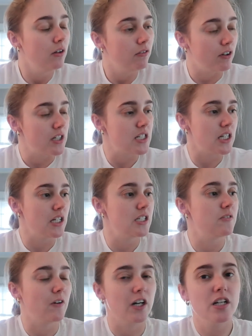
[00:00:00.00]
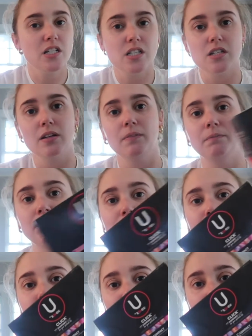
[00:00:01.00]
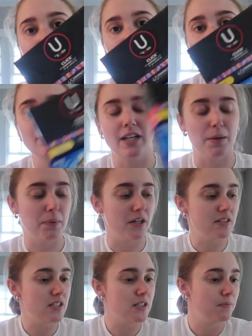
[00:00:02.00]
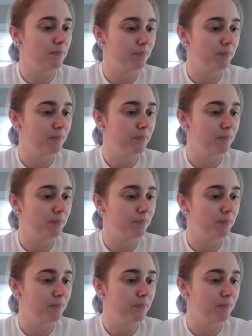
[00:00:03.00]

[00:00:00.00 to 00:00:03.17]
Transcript: First things first, tampons.